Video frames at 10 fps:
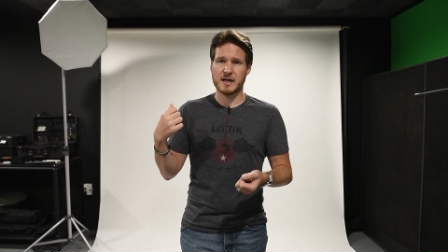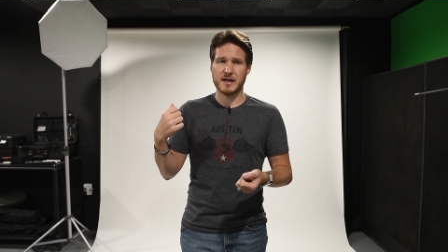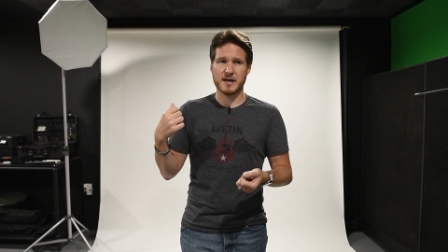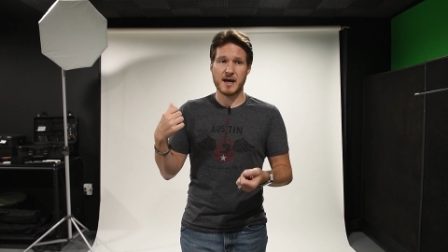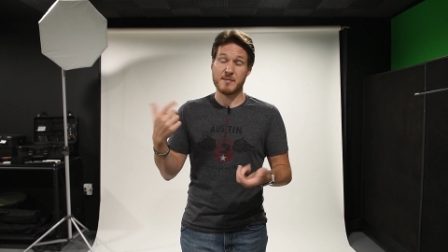
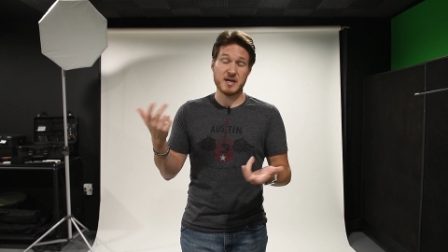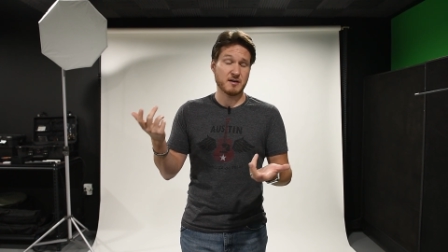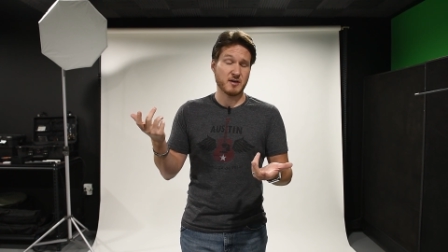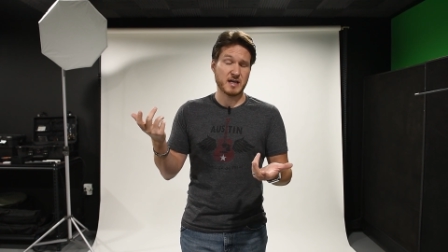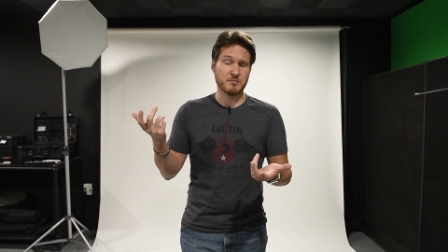Uh, I may
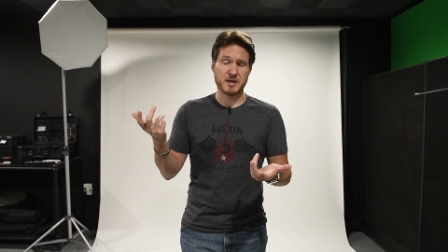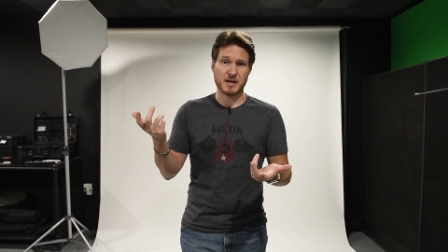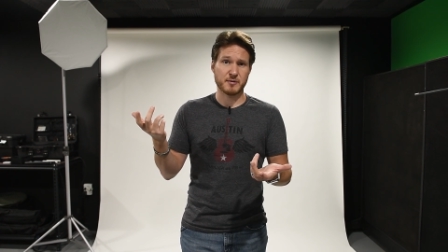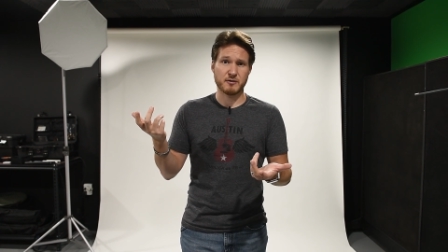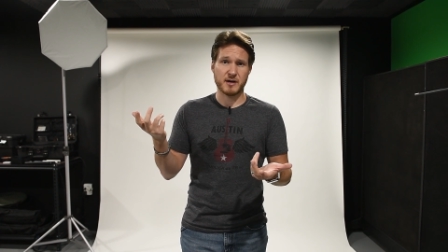go ahead and pick
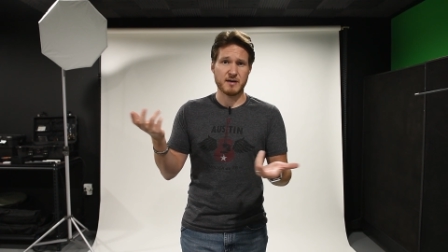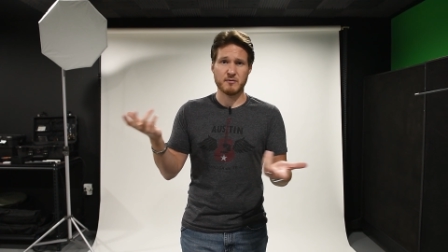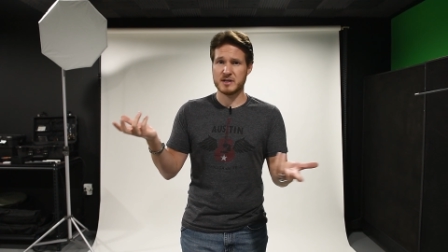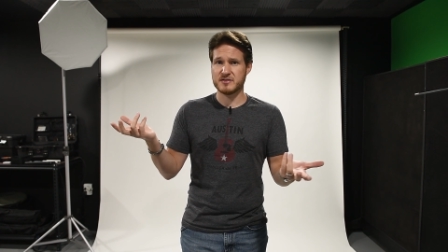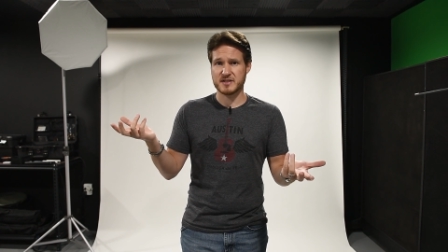up a gray
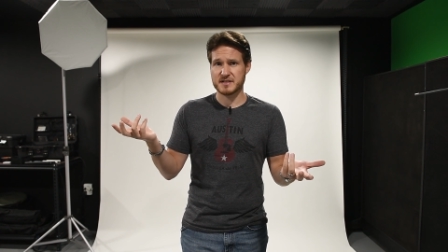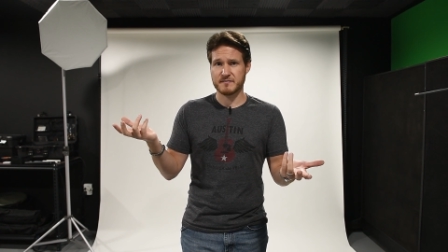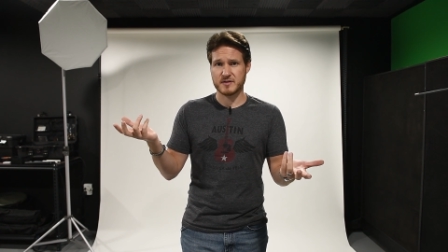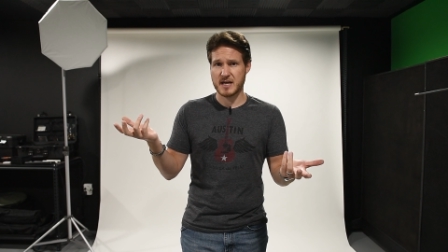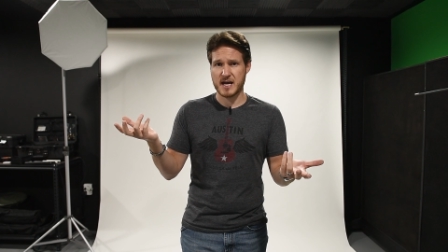one just
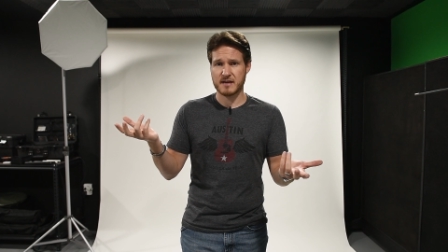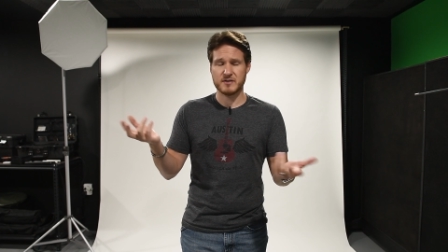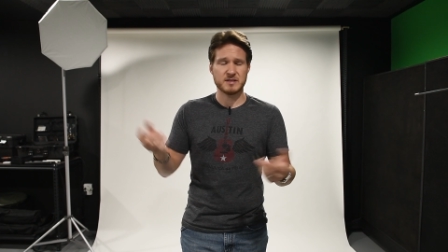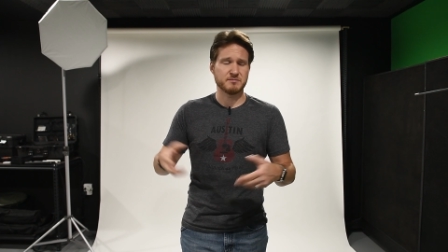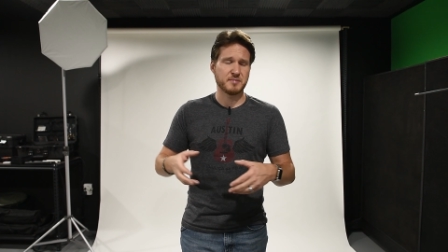for the heck of it.